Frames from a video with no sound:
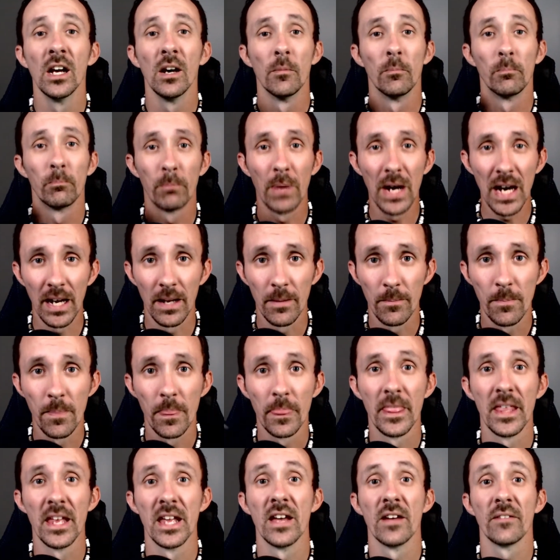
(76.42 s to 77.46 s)
But
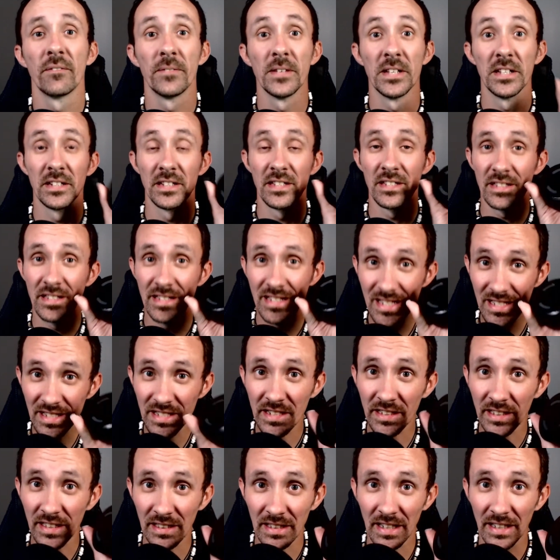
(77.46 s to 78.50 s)
if it
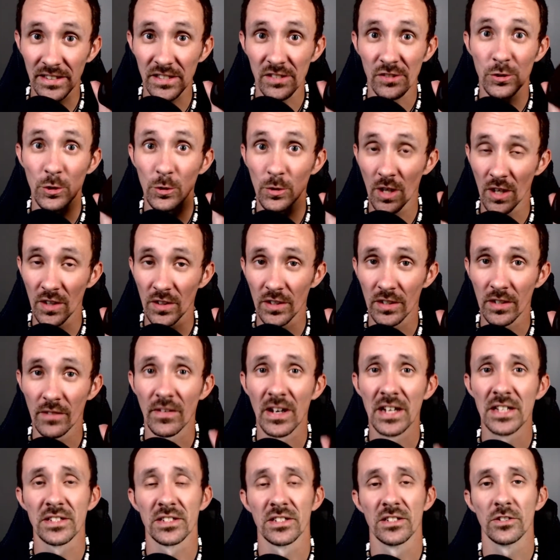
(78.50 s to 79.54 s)
isn't connected to the other
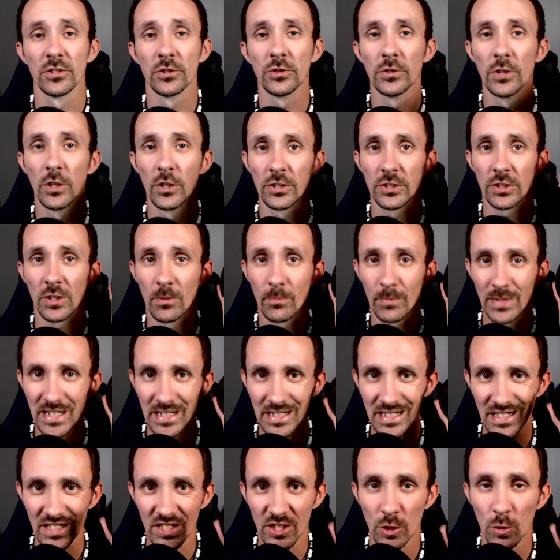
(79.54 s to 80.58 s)
device, then you know it's going to be an
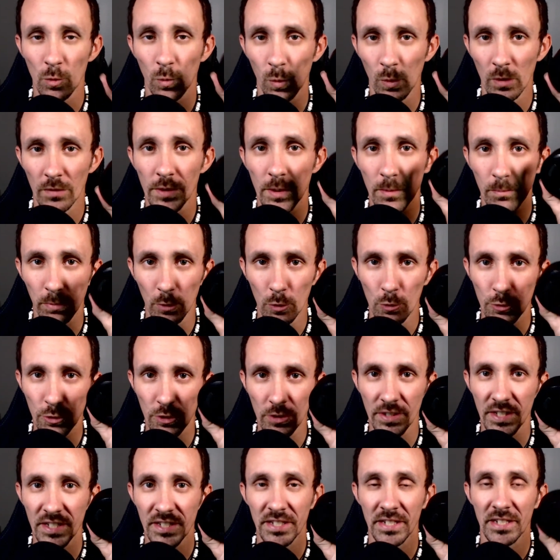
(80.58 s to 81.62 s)
issue with the
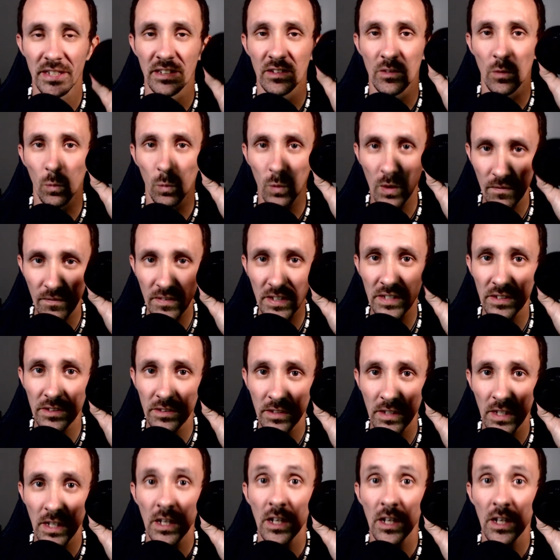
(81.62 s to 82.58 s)
Bluetooth antenna within